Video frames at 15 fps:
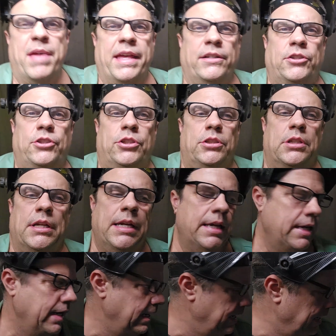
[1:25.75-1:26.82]
bench,
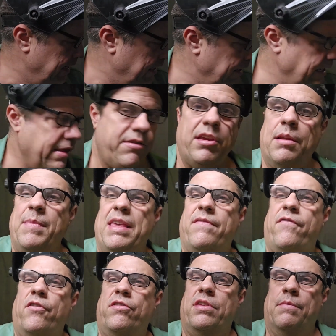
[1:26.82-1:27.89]
and it's going to be
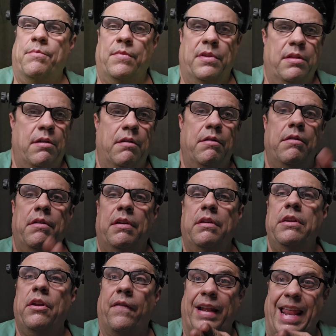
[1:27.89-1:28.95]
for some,
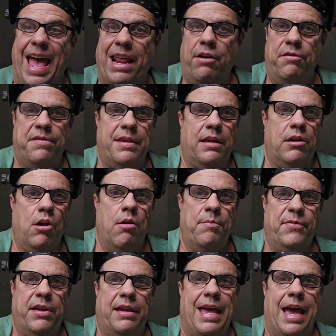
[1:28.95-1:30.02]
the ladders that go
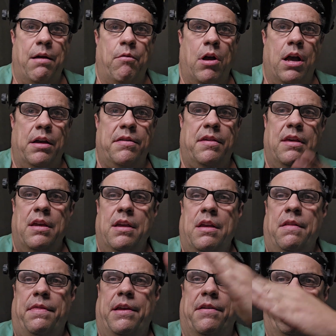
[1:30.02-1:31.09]
up to catwalks.
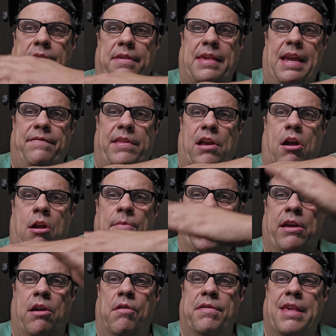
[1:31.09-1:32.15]
There's a safety arm
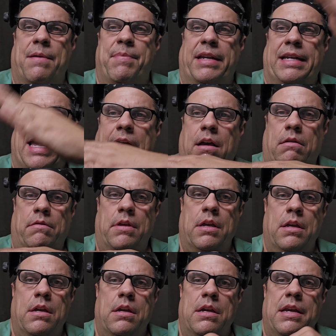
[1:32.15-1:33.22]
that goes up and down.
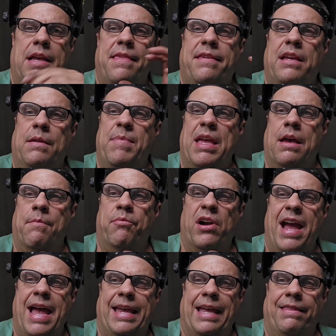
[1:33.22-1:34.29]
It's going to be a
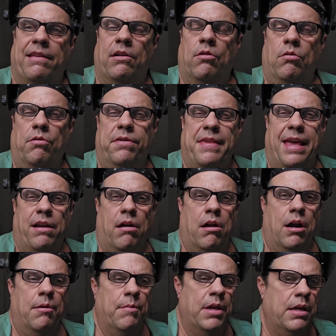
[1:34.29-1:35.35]
bracket that holds that
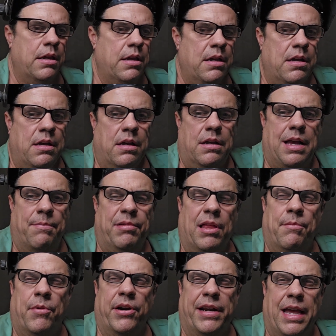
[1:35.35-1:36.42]
arm. A couple
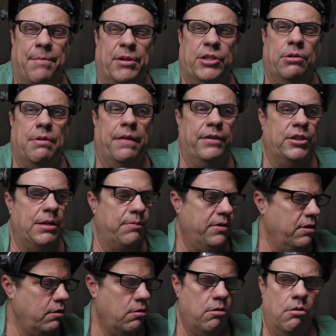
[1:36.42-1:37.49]
of them are damaged around the ship,
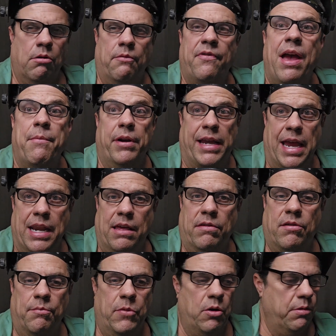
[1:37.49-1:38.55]
so we're fabricating
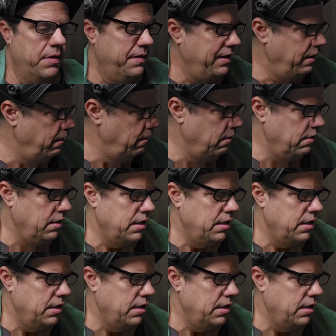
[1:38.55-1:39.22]
some new ones here,